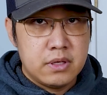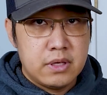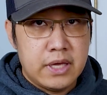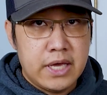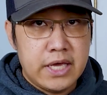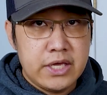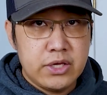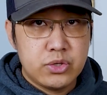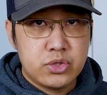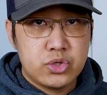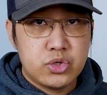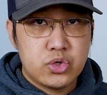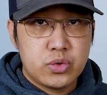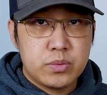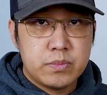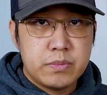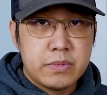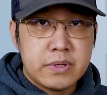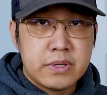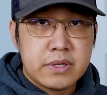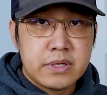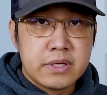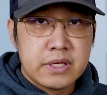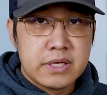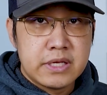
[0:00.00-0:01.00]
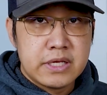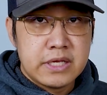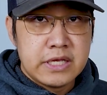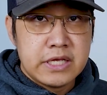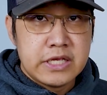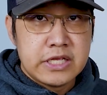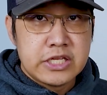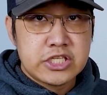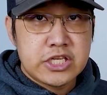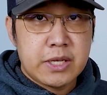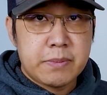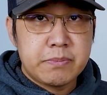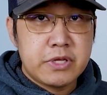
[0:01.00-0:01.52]
Hey YouTube,
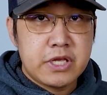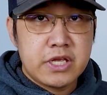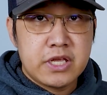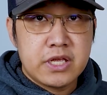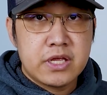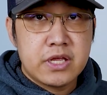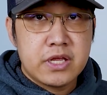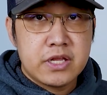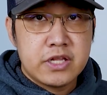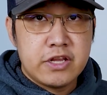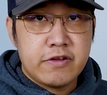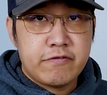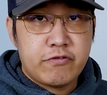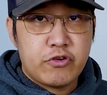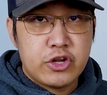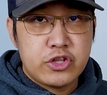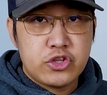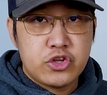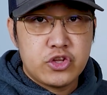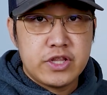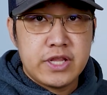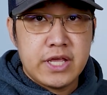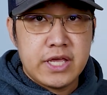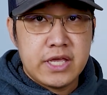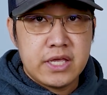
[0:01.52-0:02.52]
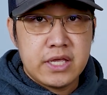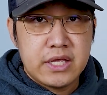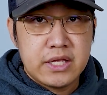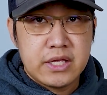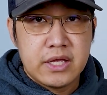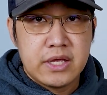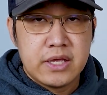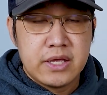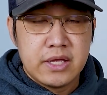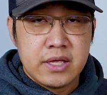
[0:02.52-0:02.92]
something different today.